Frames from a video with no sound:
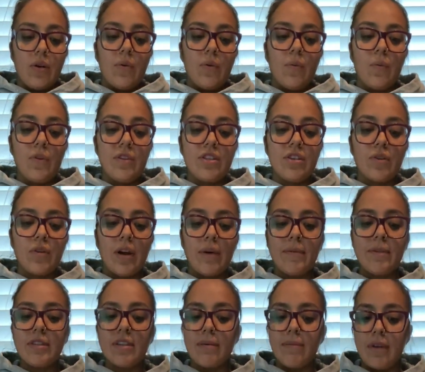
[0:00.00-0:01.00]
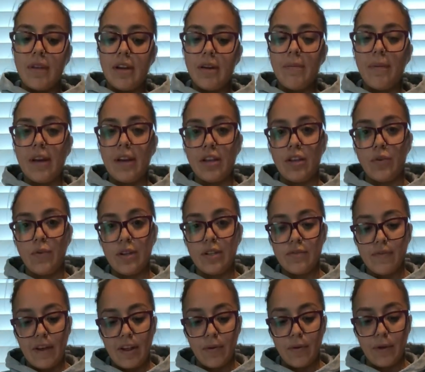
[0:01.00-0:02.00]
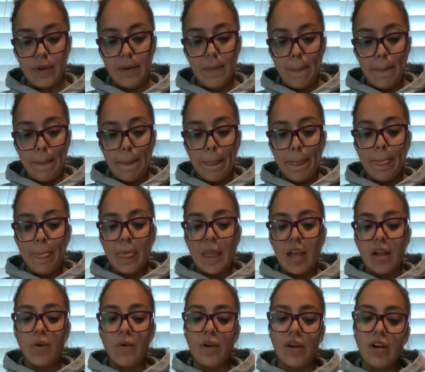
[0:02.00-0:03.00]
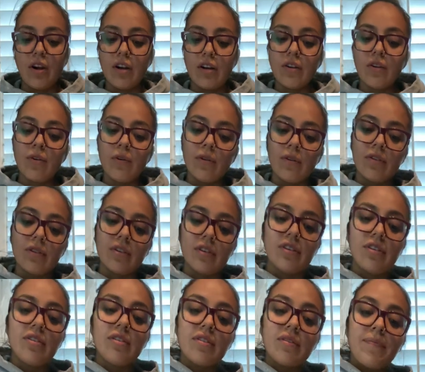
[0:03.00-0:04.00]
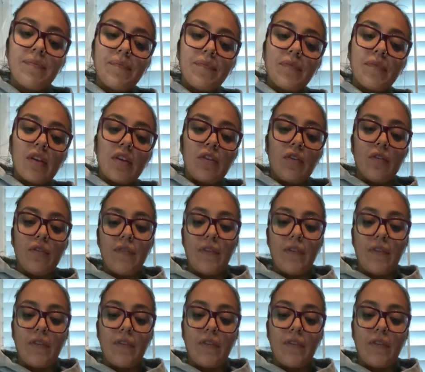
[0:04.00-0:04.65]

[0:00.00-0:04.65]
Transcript: Once a crime is committed by a U.S. veteran, green card holders, their